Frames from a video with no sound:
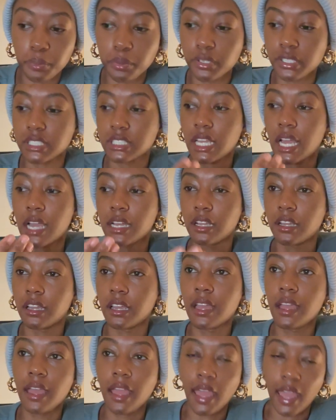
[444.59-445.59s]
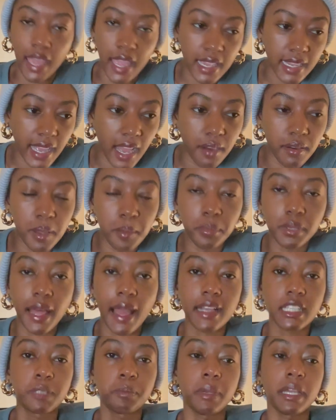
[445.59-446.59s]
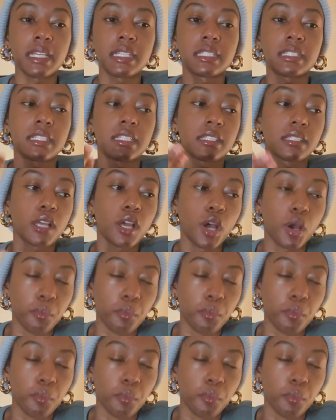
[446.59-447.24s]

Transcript: persona, hang out in black spaces,